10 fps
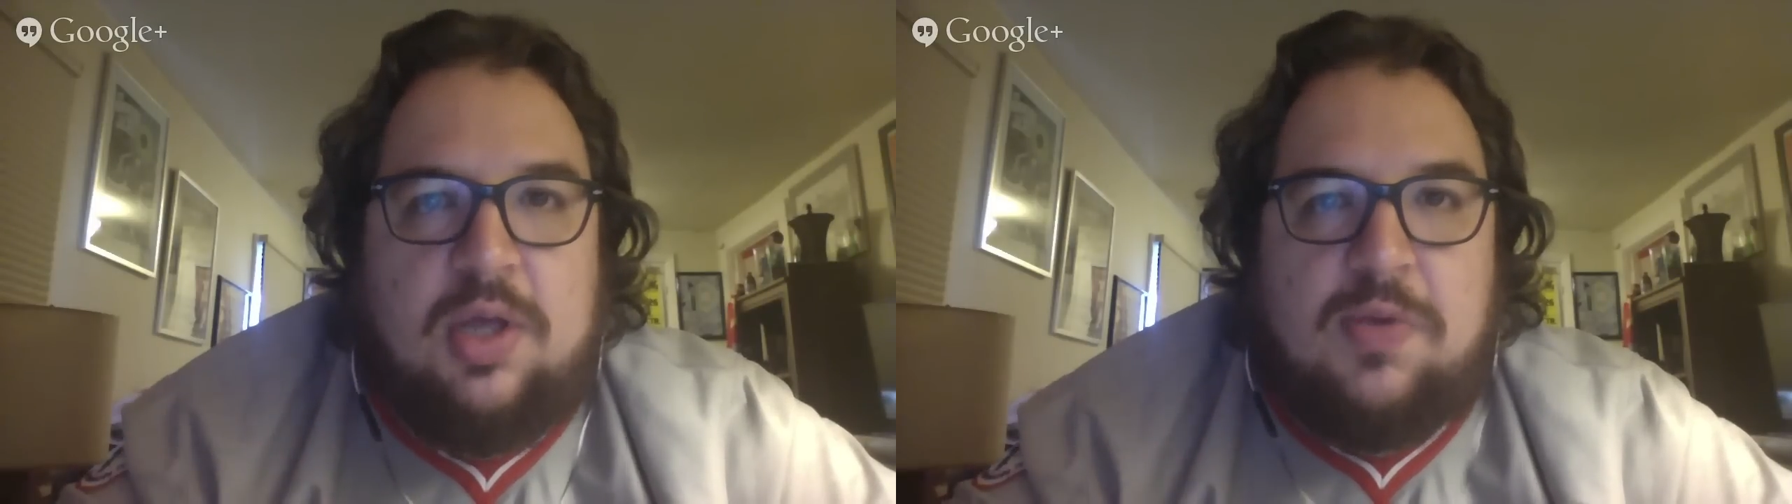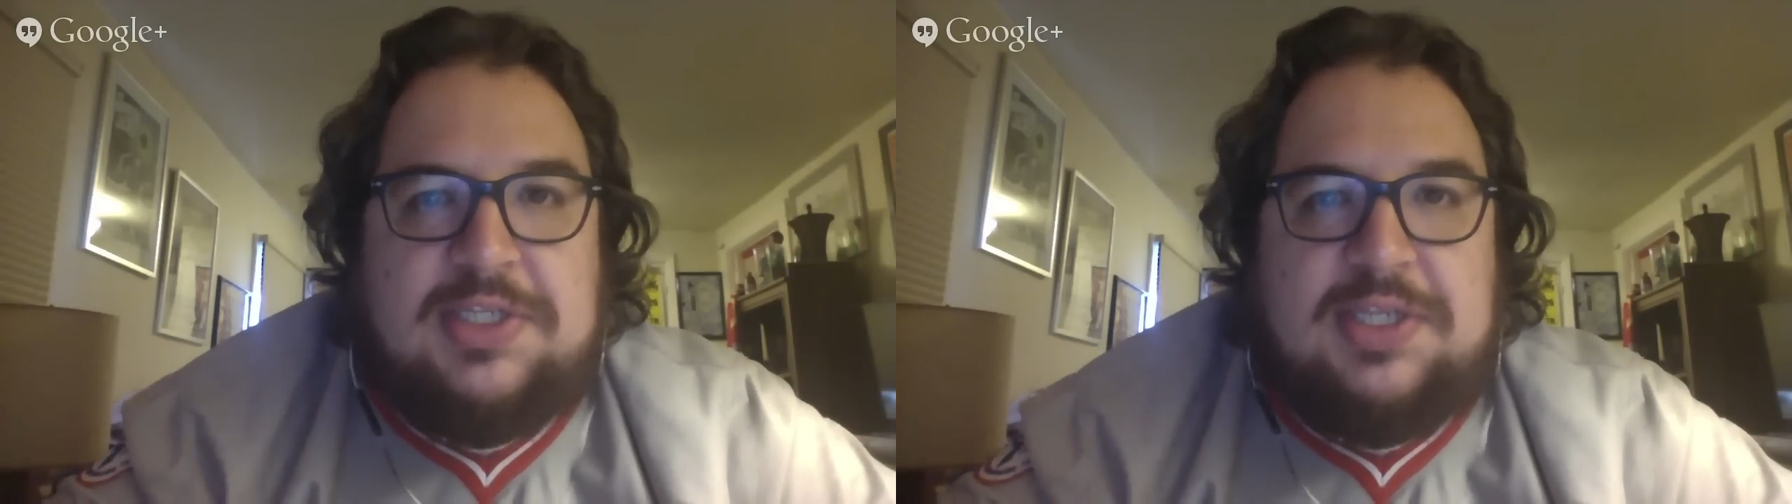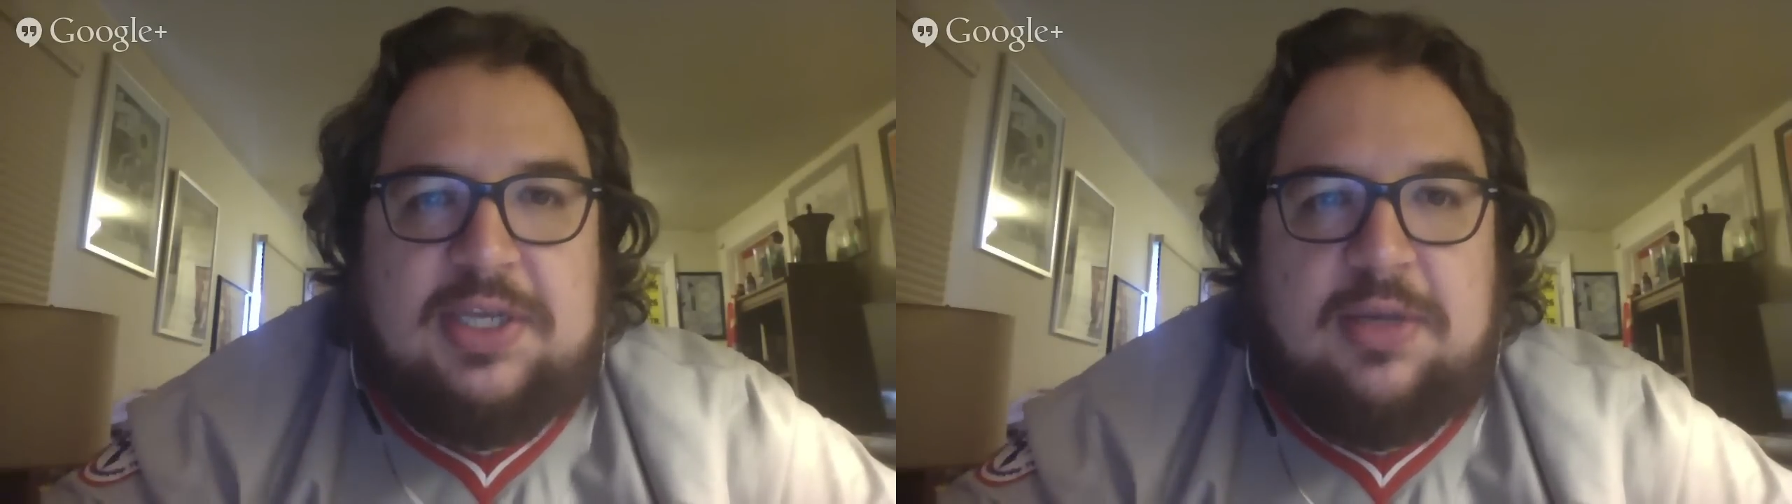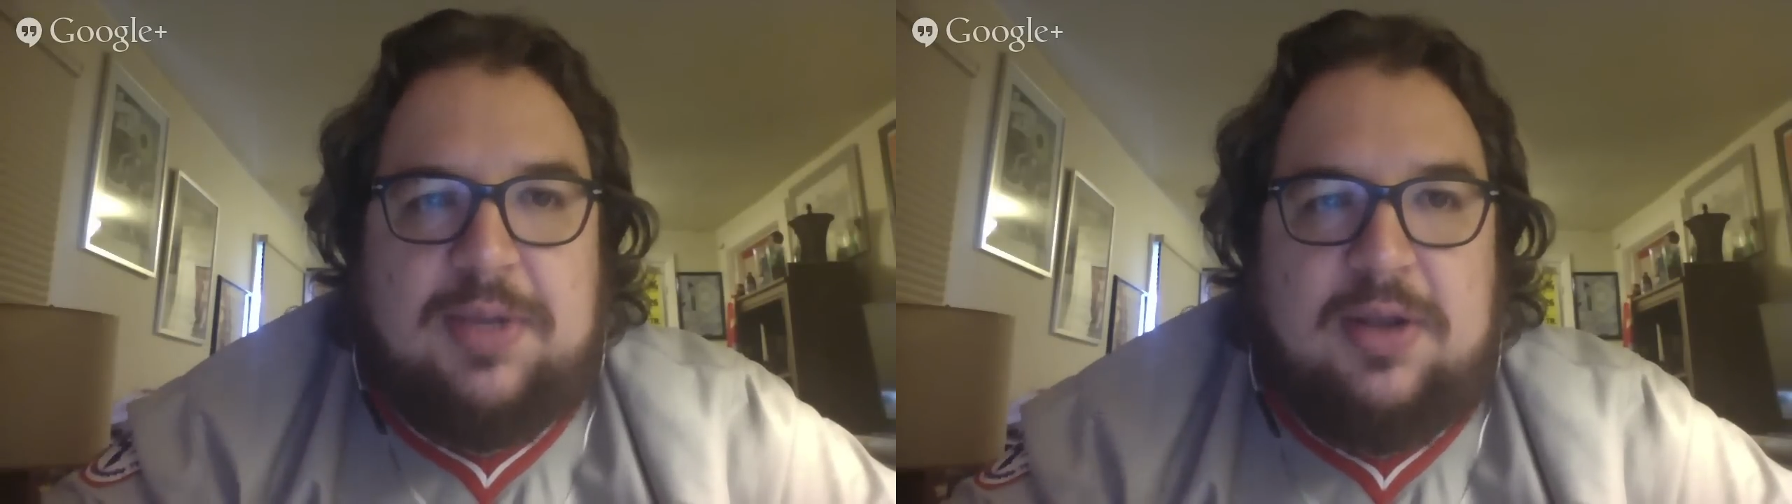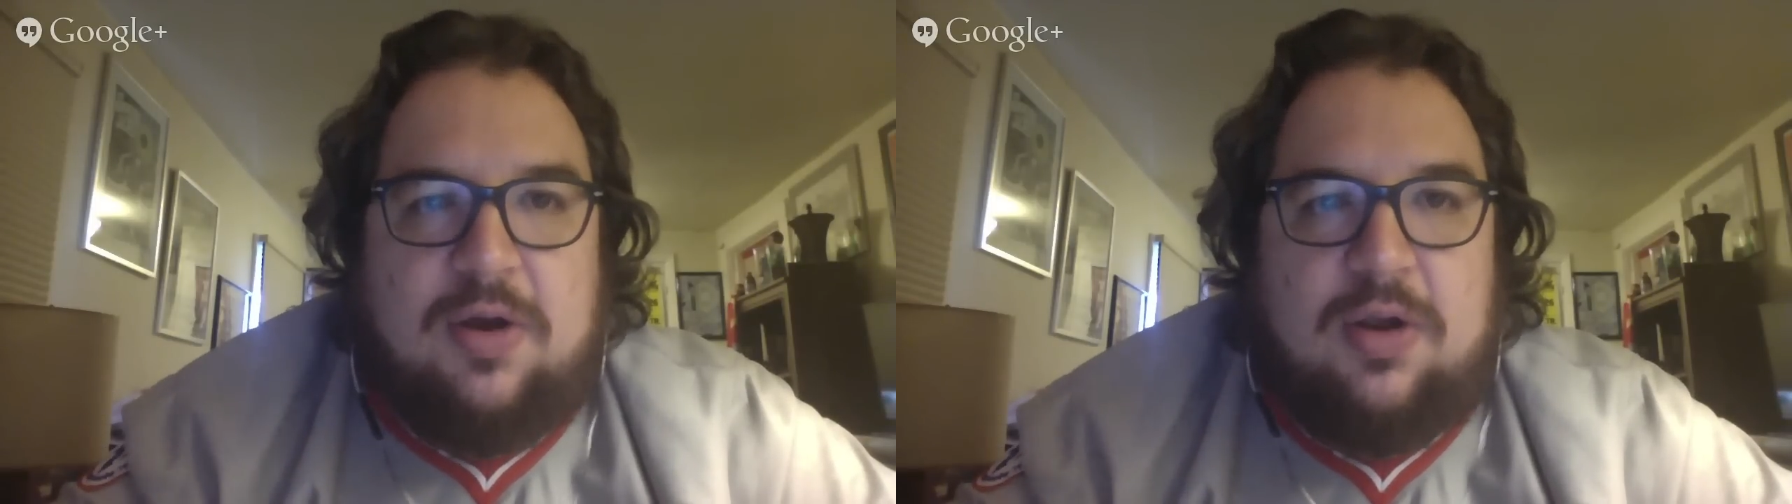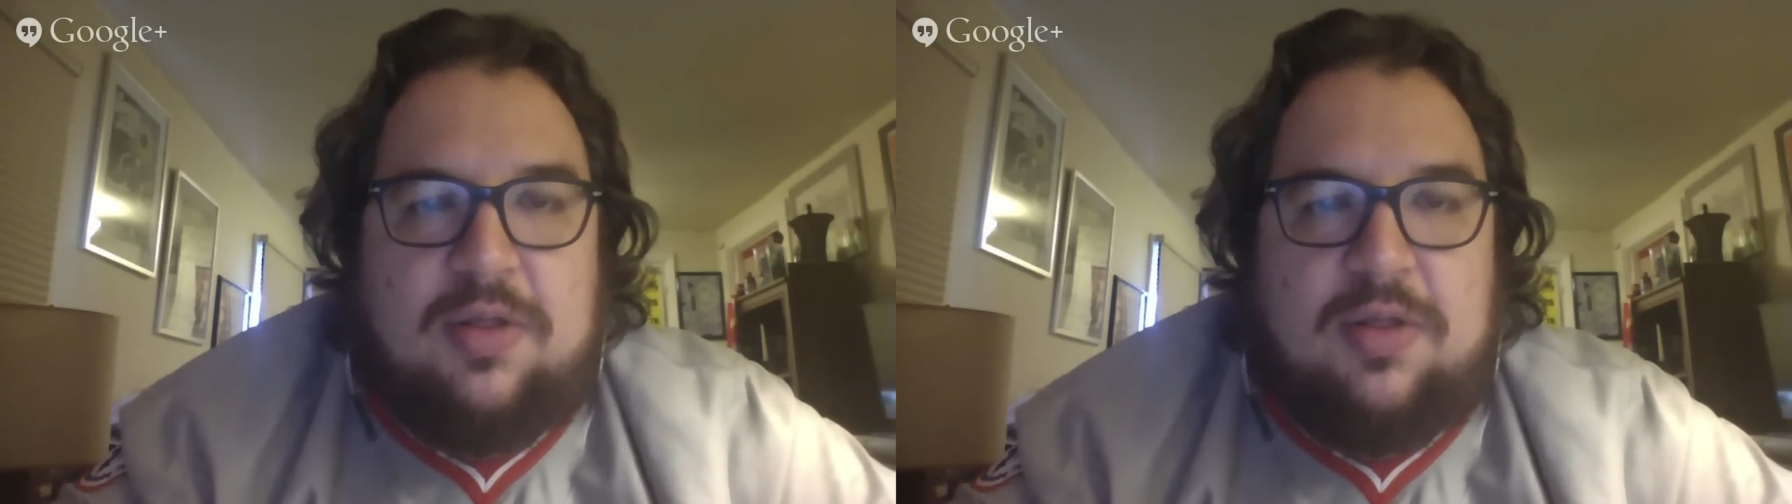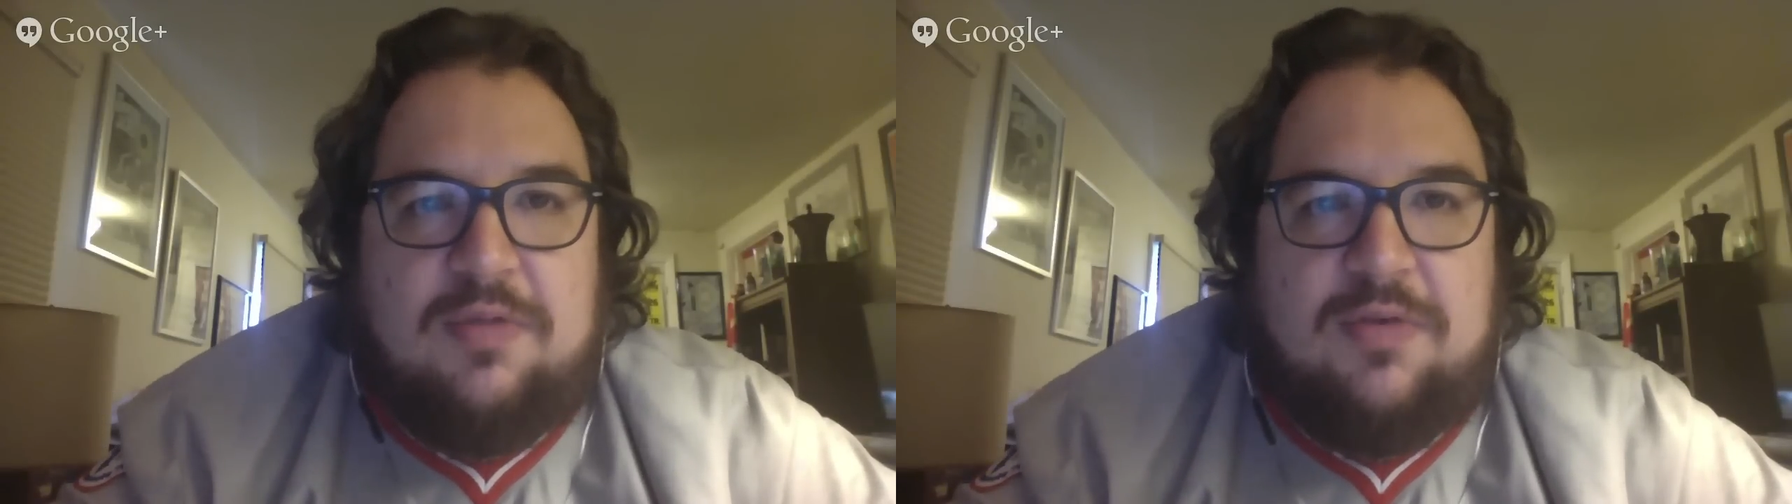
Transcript: we see a mini arc there